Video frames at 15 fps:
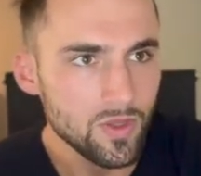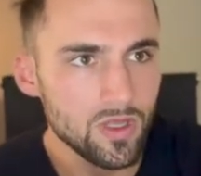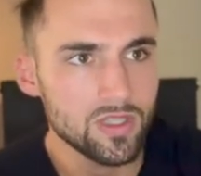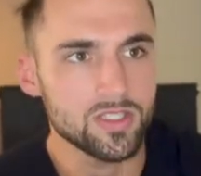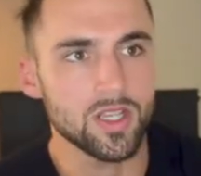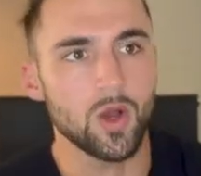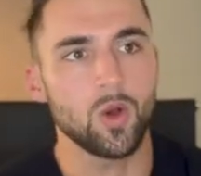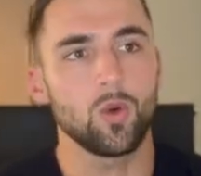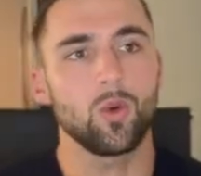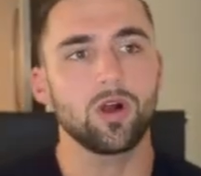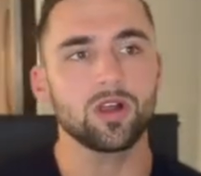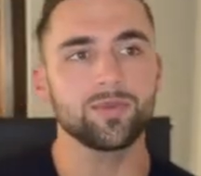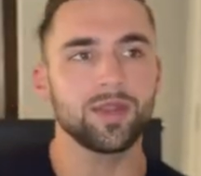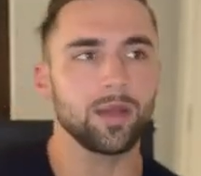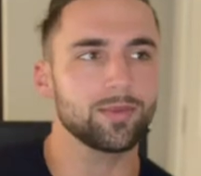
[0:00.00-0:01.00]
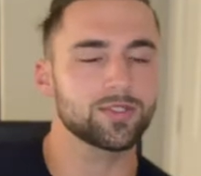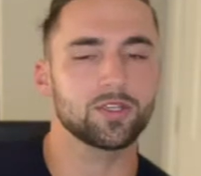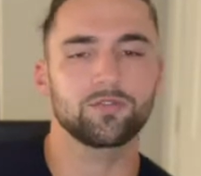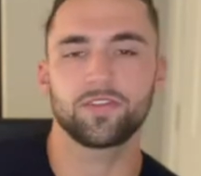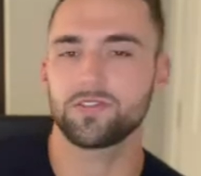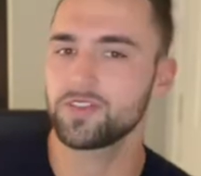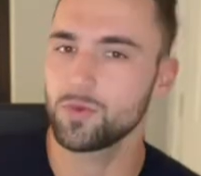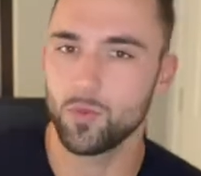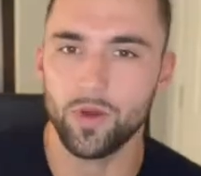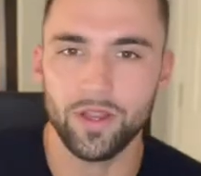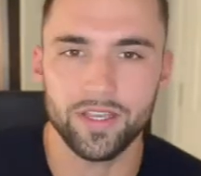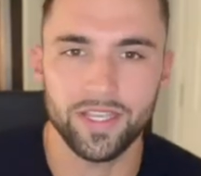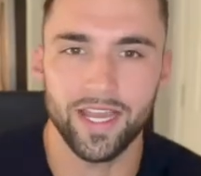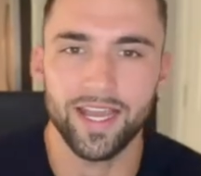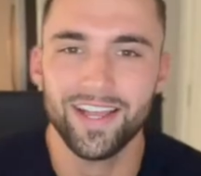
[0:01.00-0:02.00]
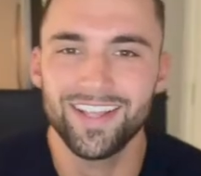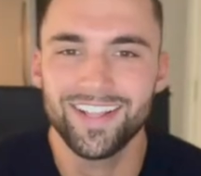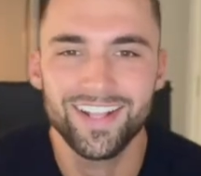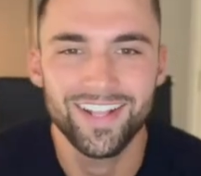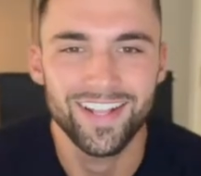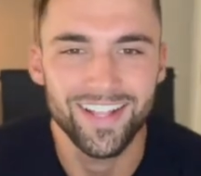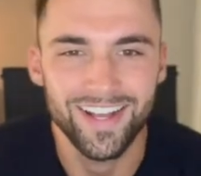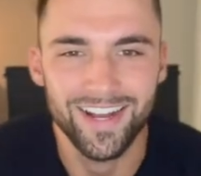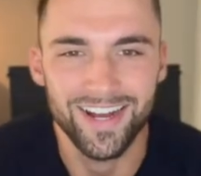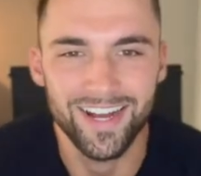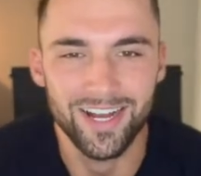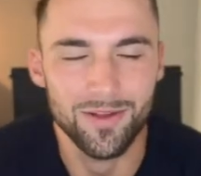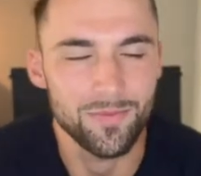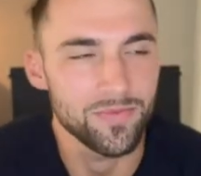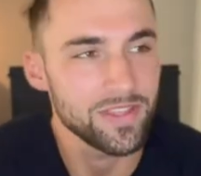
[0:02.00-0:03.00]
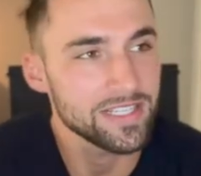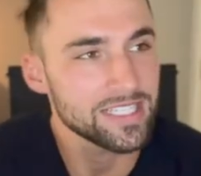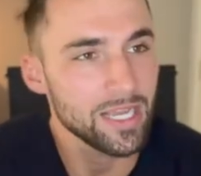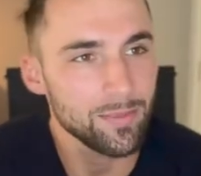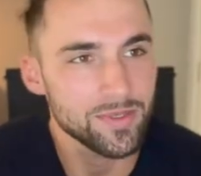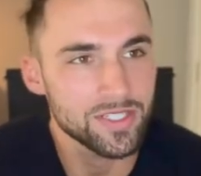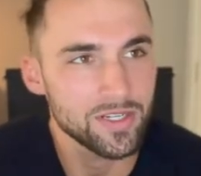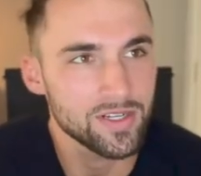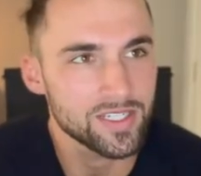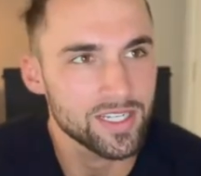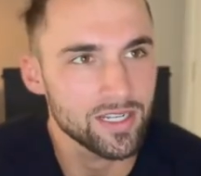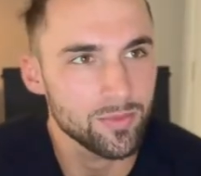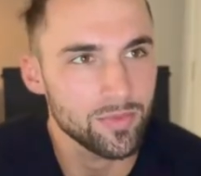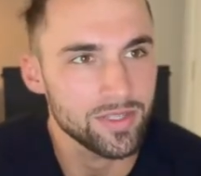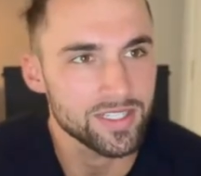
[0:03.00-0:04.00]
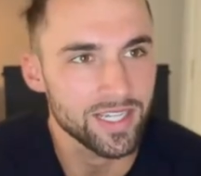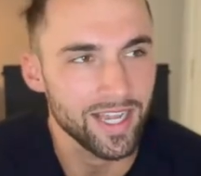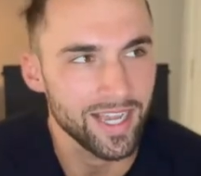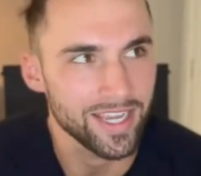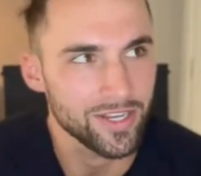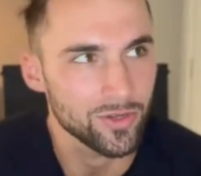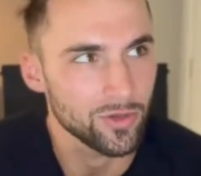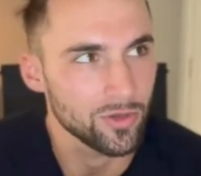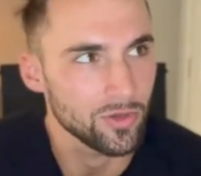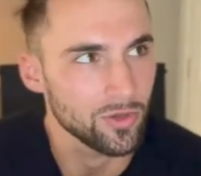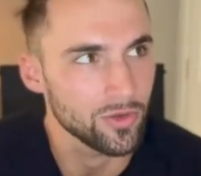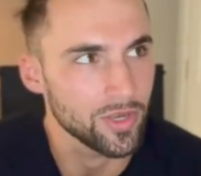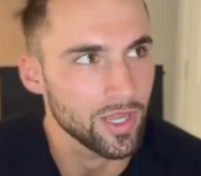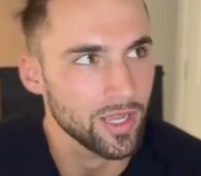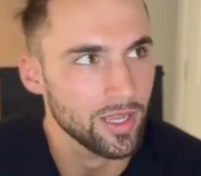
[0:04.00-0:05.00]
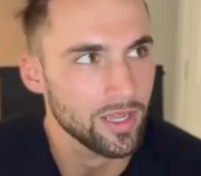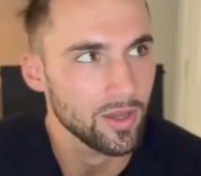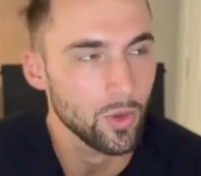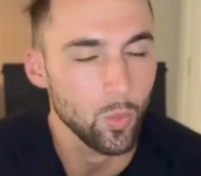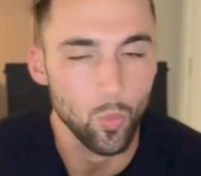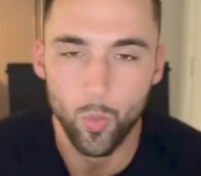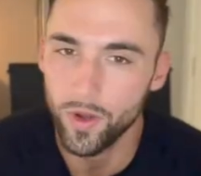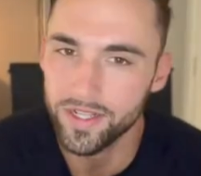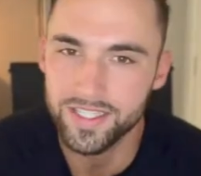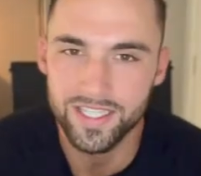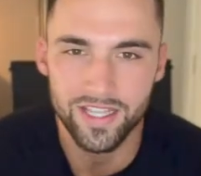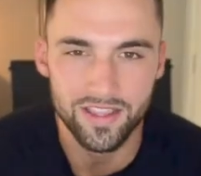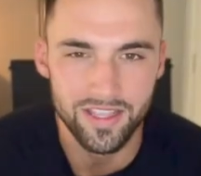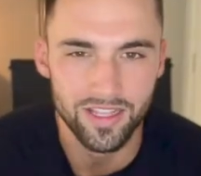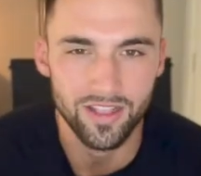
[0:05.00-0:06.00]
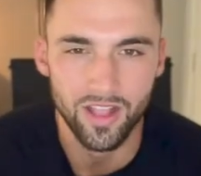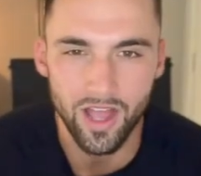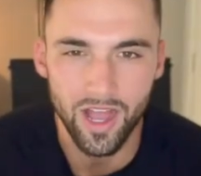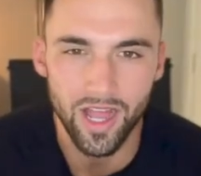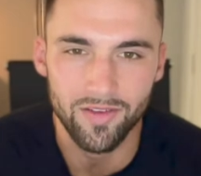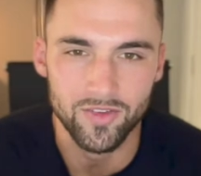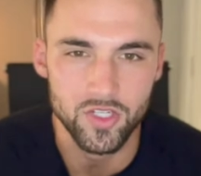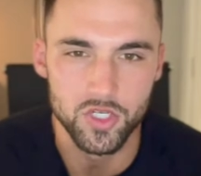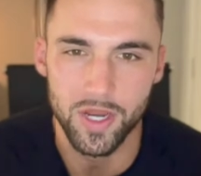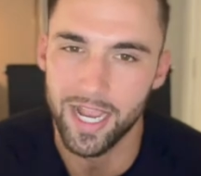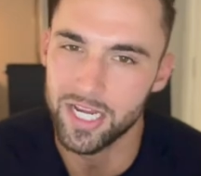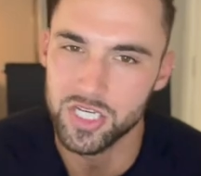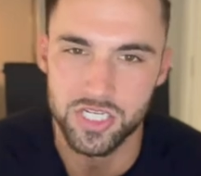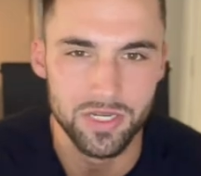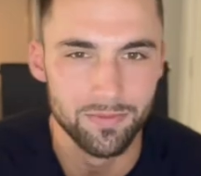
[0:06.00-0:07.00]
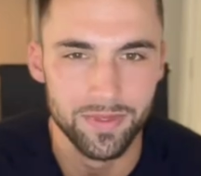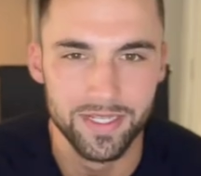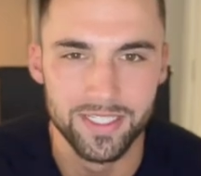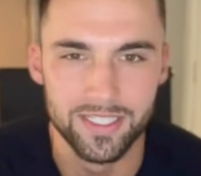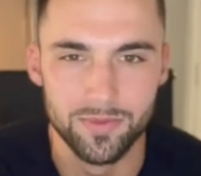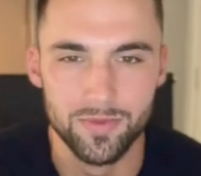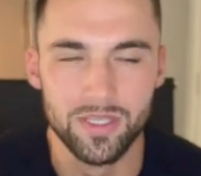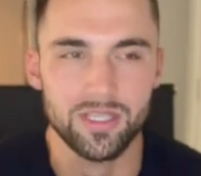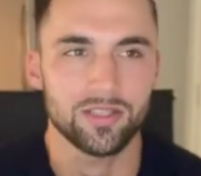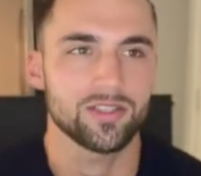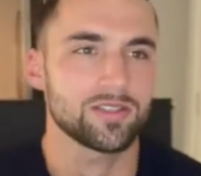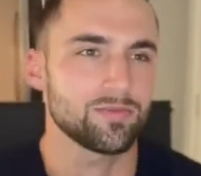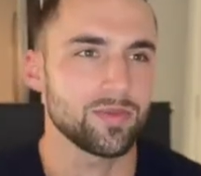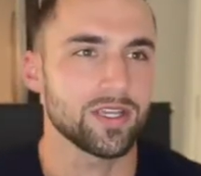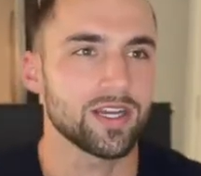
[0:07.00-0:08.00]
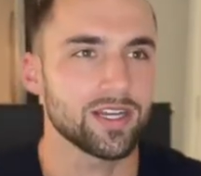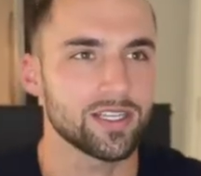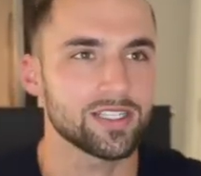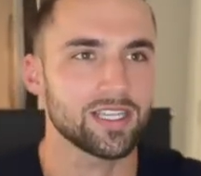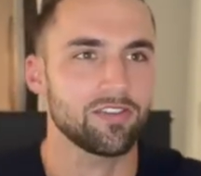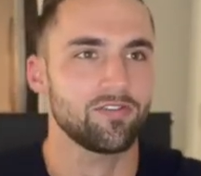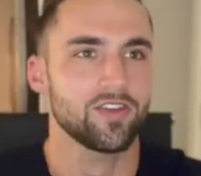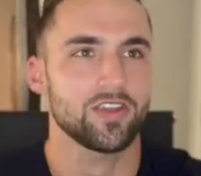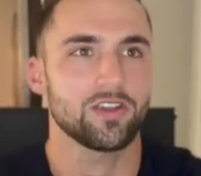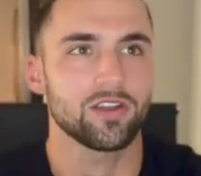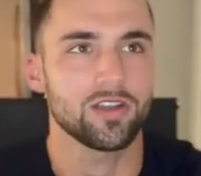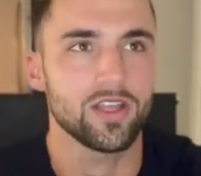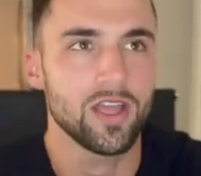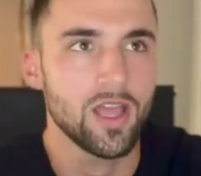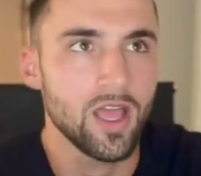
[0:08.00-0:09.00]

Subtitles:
So welcome to episode 51, yeah? This episode is going to be titled, What the Law of Attraction Means to Me. Because I figured